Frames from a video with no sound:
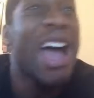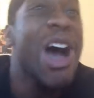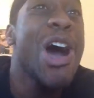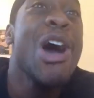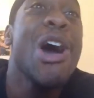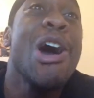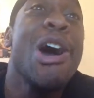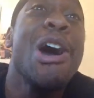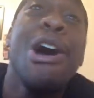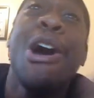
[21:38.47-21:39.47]

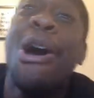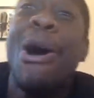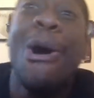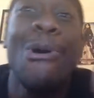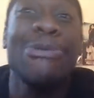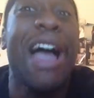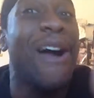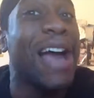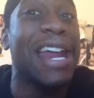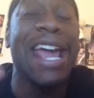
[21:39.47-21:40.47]
Oh,
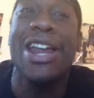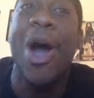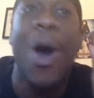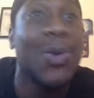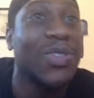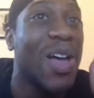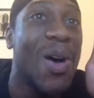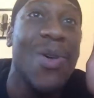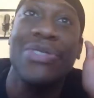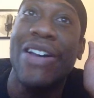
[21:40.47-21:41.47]
y'all gotta hit a whole
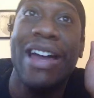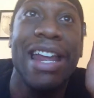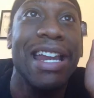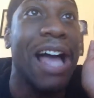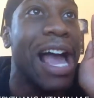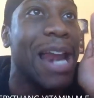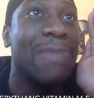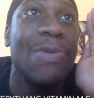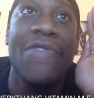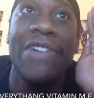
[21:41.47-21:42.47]
song. Y'all gotta hit it. I
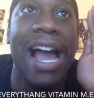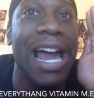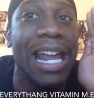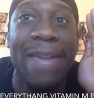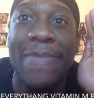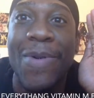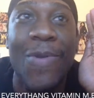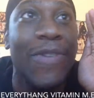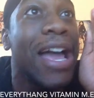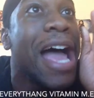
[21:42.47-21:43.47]
gotta move it. I gotta keep
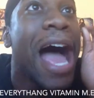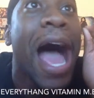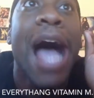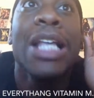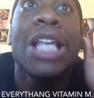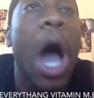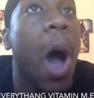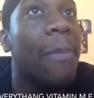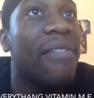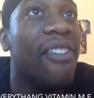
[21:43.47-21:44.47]
moving.
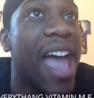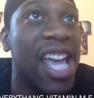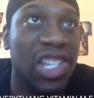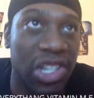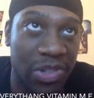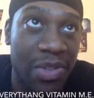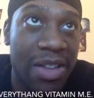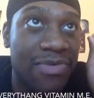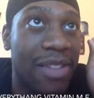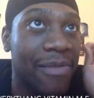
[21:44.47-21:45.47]
Home Invasion,
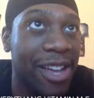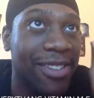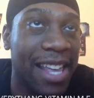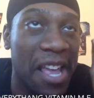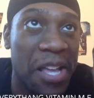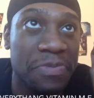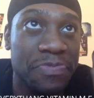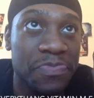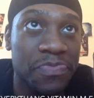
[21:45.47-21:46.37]
number 13.